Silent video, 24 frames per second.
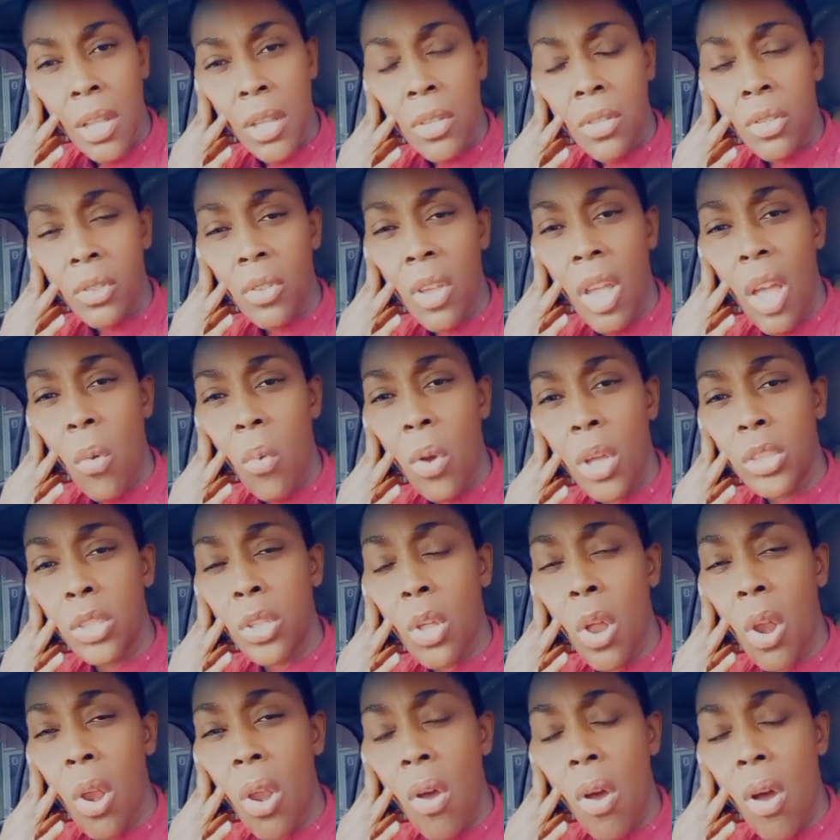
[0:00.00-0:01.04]
So it was
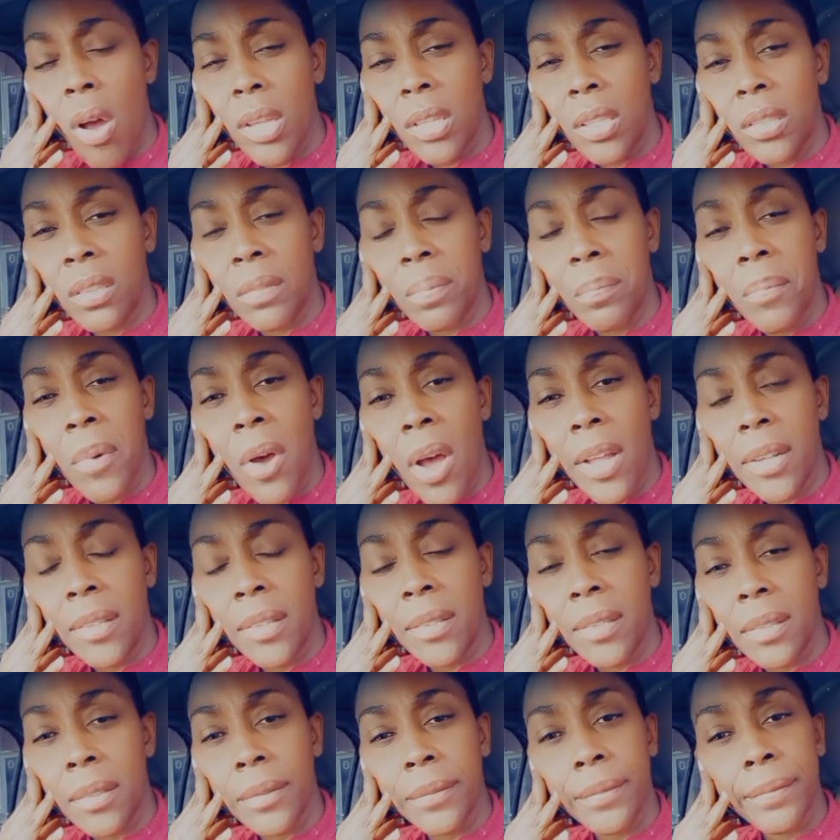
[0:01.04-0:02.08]
close,
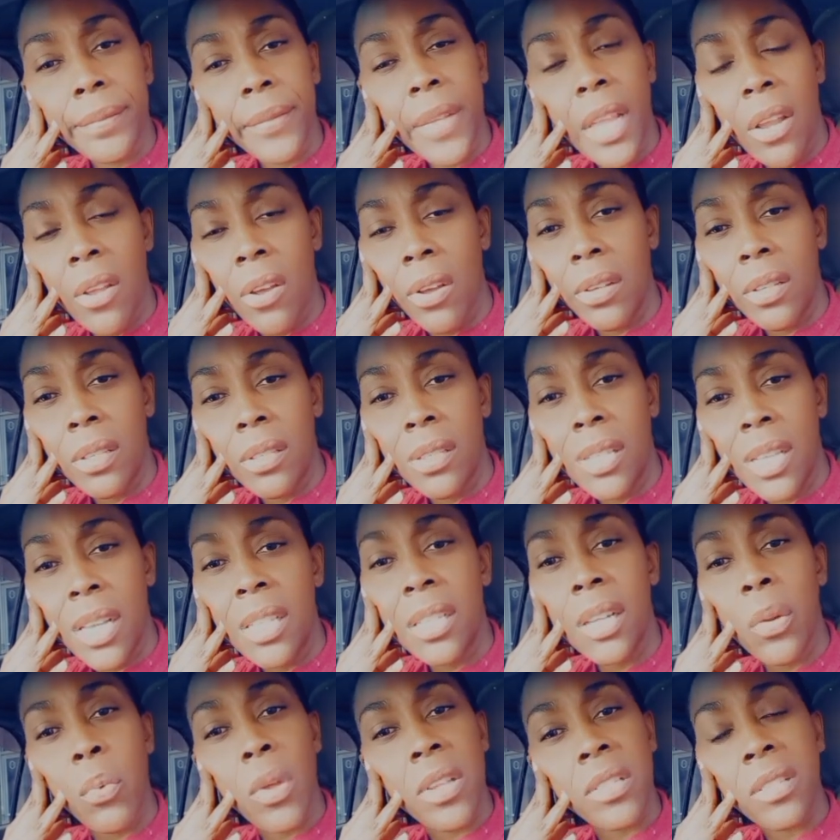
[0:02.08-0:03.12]
but, you know,
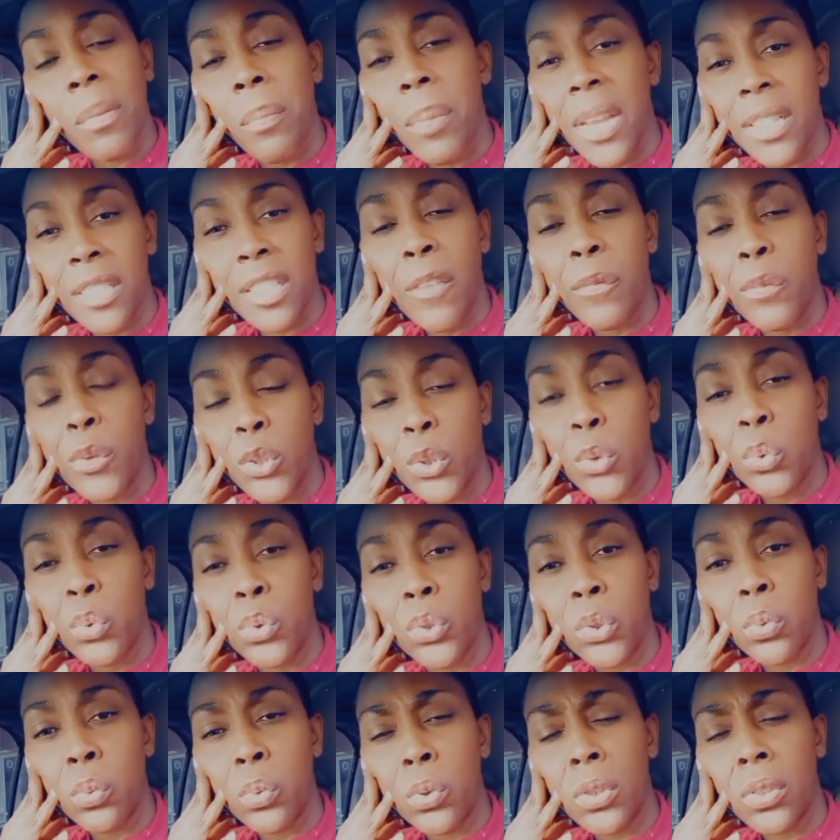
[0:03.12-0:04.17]
Dinthill was the better of the two
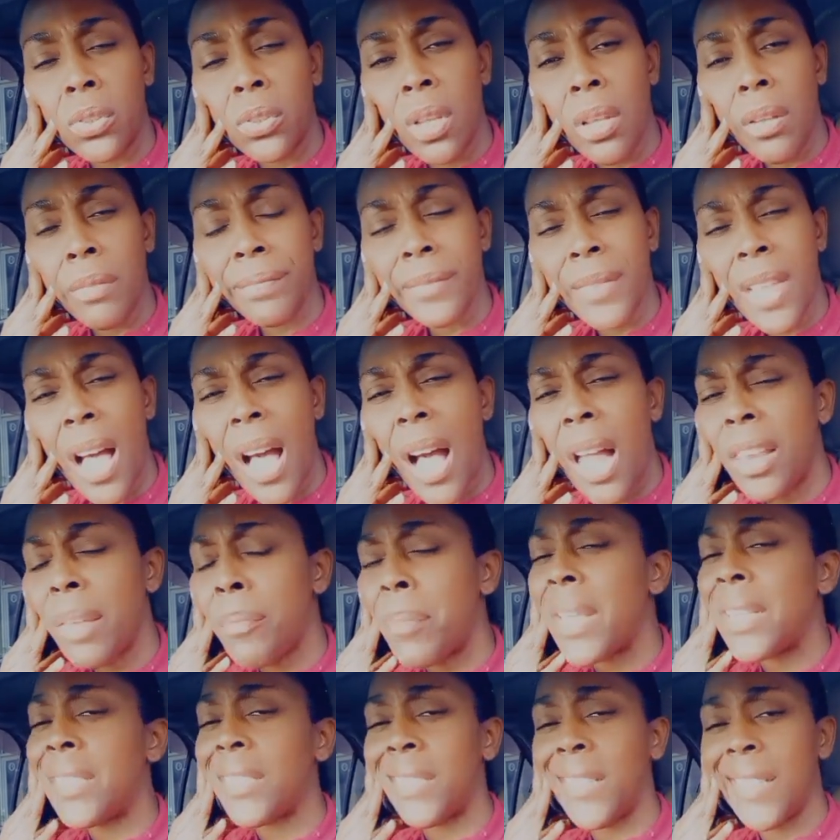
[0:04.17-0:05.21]
schools. So all the
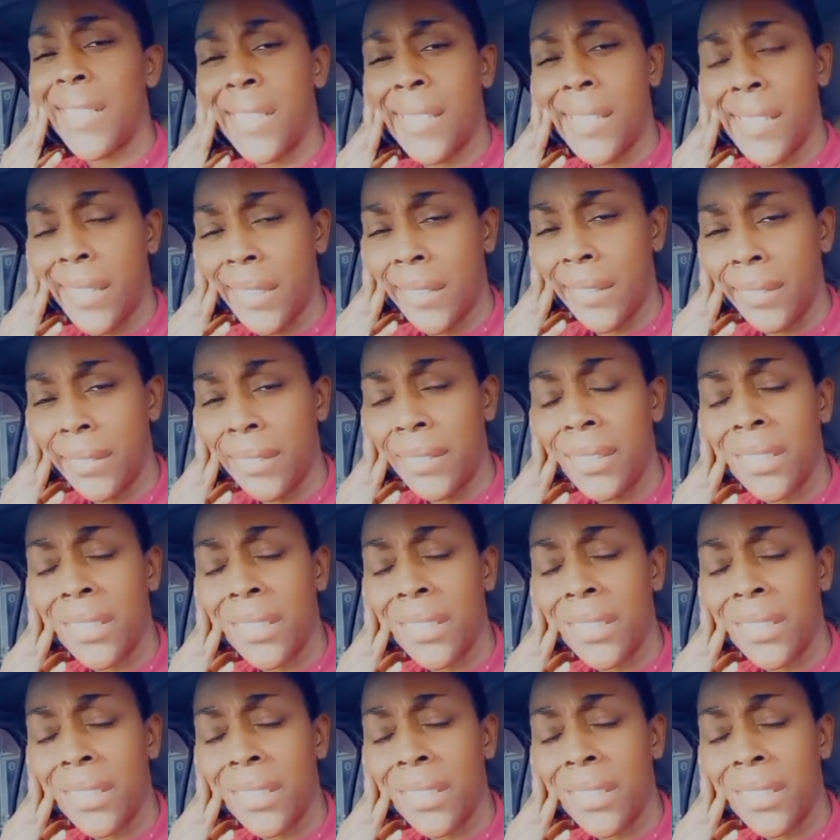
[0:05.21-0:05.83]
best, Dinthill.